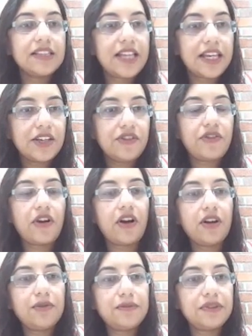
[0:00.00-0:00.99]
Thank you,
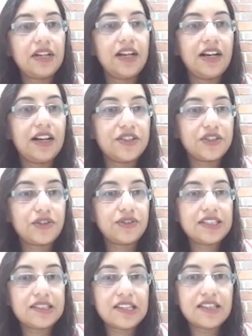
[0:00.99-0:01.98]
Rob. So
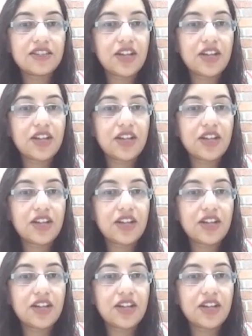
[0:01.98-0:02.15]
this is